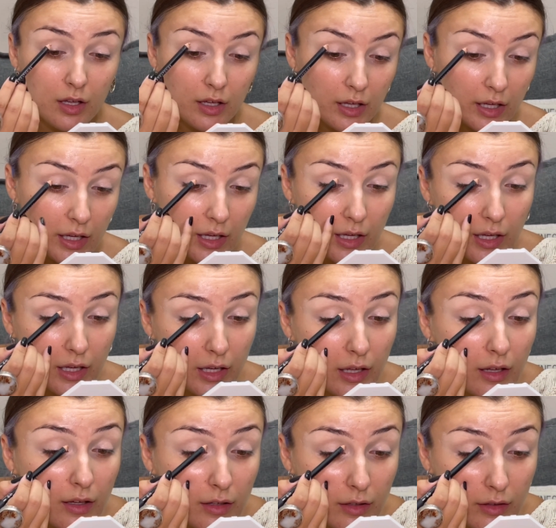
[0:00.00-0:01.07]

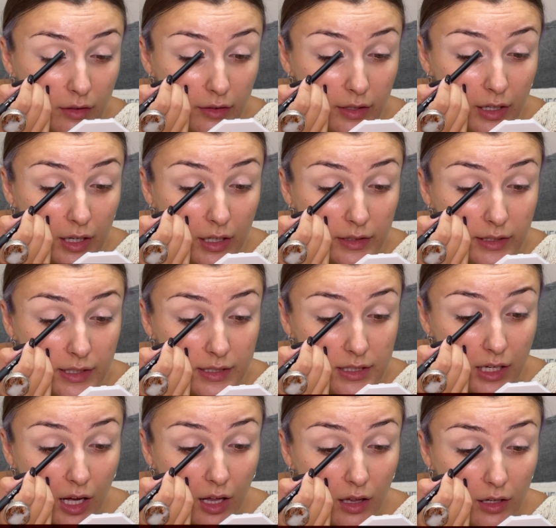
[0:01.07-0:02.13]
And this
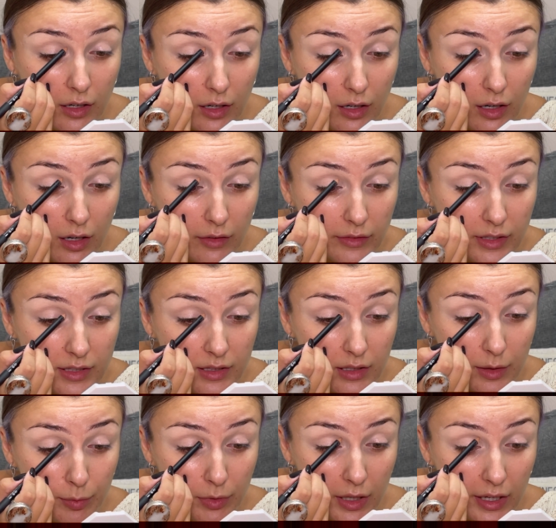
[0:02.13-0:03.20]
color of this
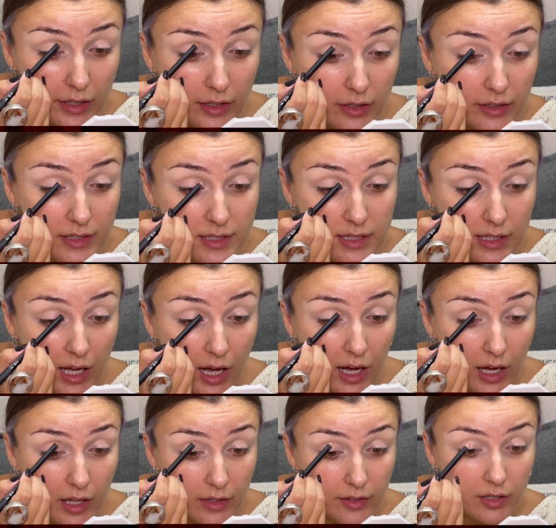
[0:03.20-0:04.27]
lip liner is
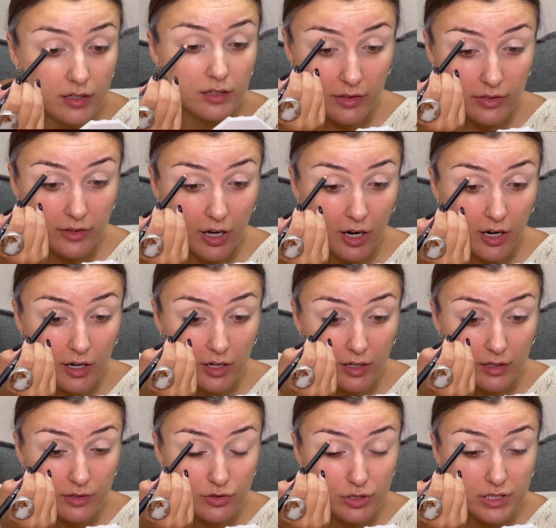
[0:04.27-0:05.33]
not
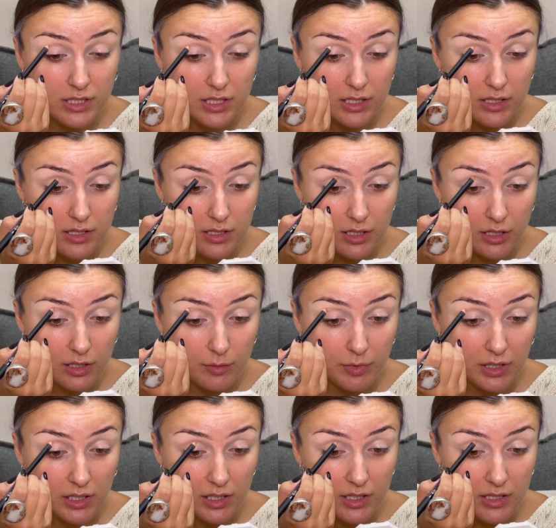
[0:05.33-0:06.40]
dark, so it's gonna
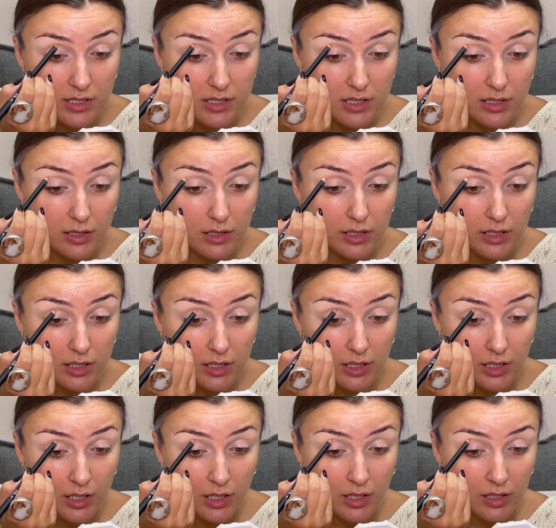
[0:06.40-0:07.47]
be
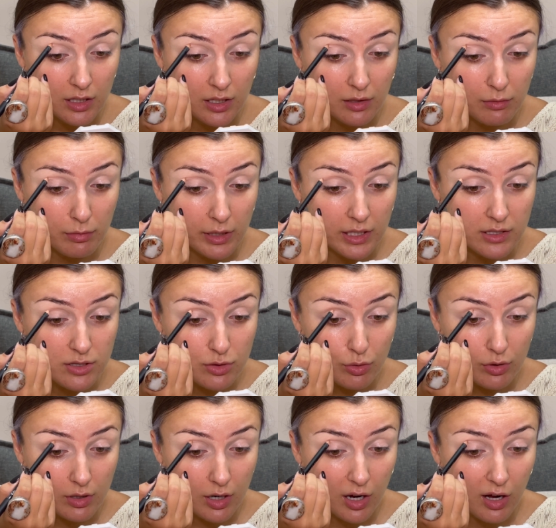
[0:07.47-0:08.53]
easily erased or
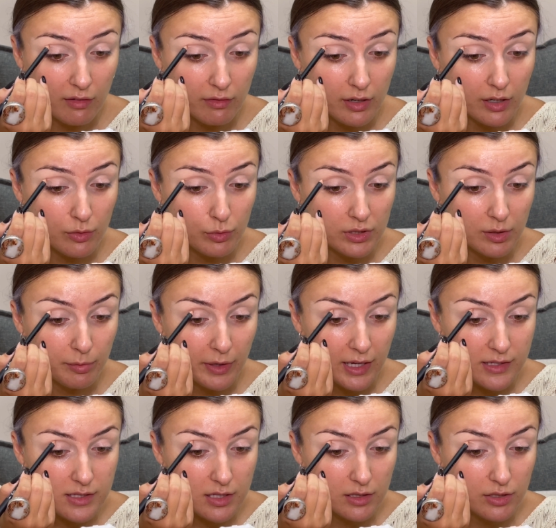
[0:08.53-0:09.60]
covered with the
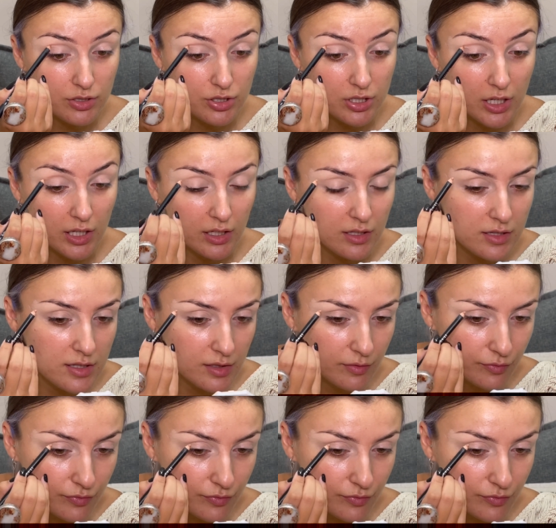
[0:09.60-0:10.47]
pastel-y shades.